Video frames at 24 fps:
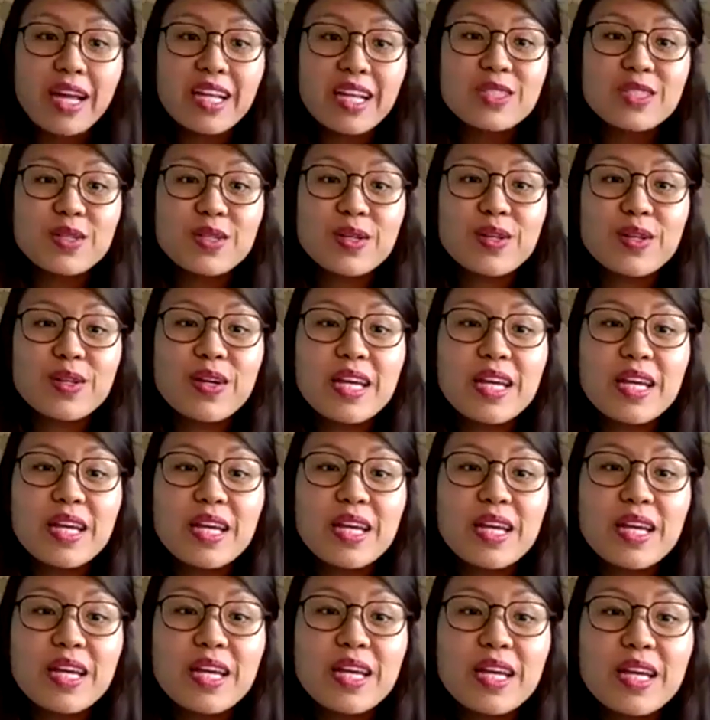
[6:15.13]
So
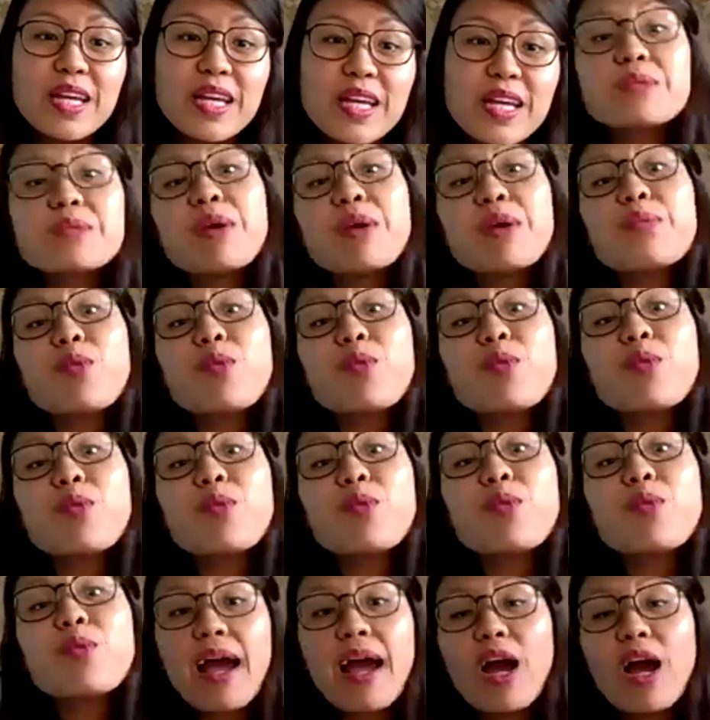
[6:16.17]
tell us a bit more about
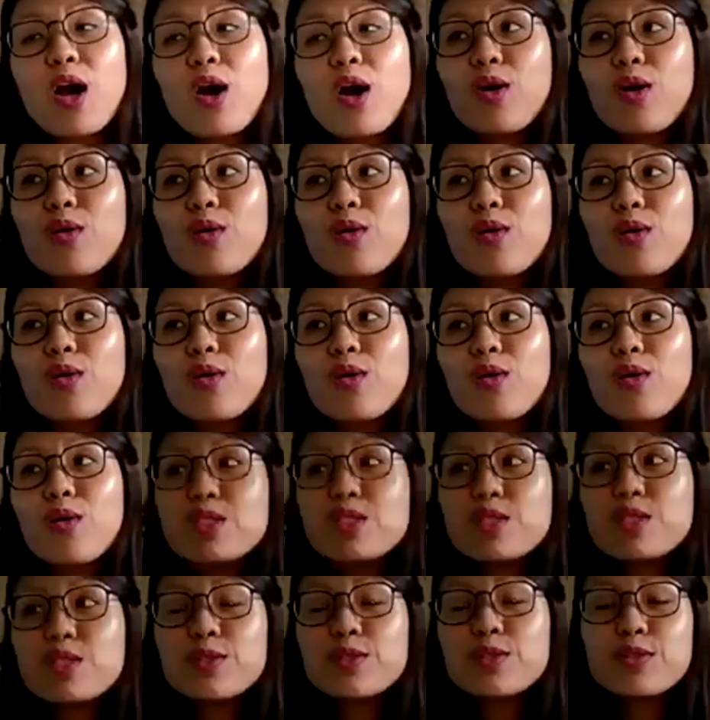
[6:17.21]
how did
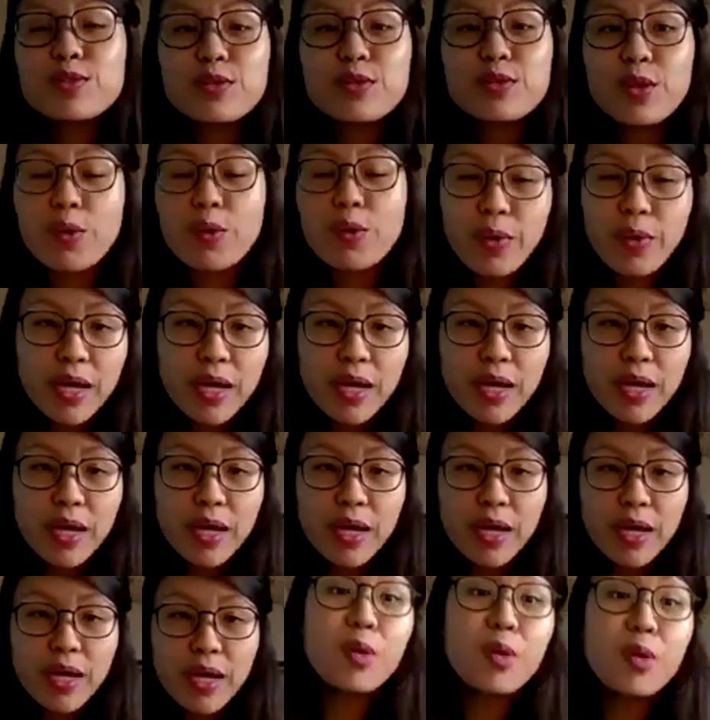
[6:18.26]
you, you know, pick up
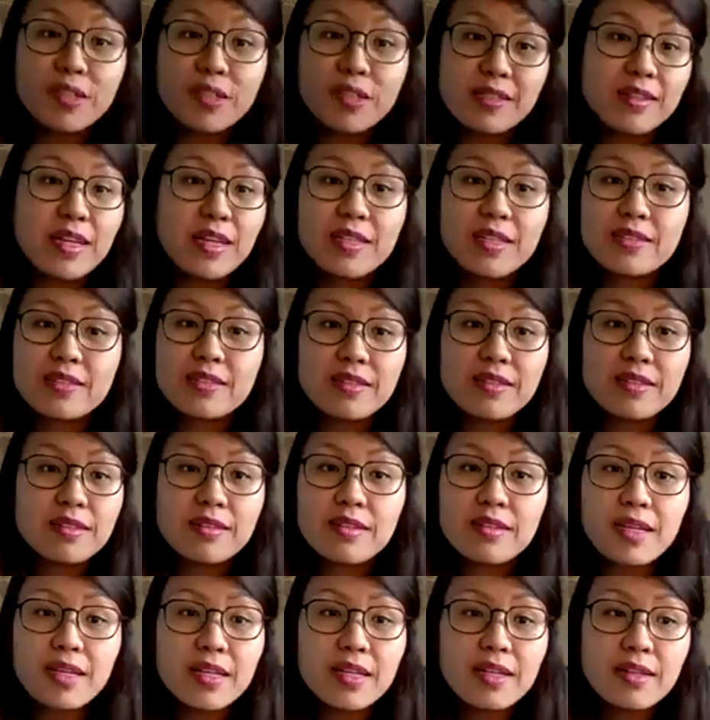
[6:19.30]
kickboxing as
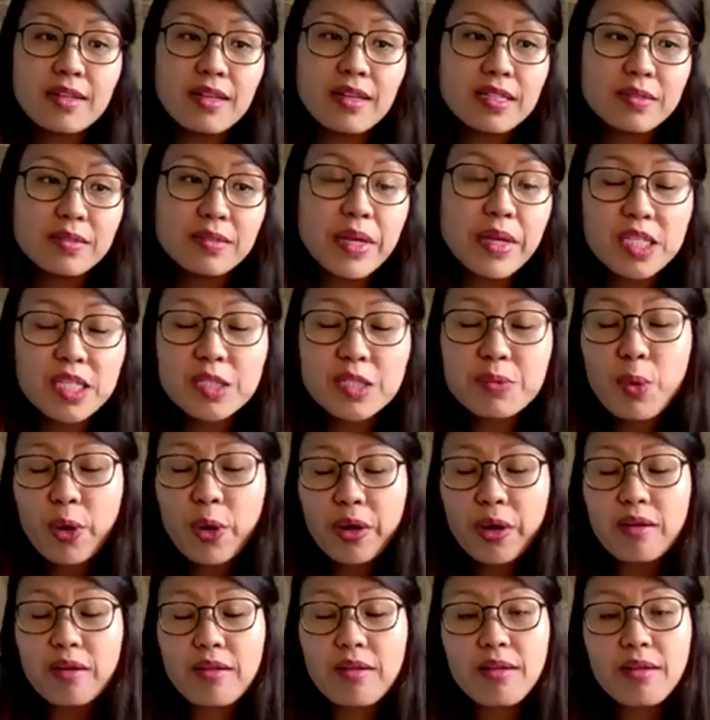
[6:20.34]
a main sport?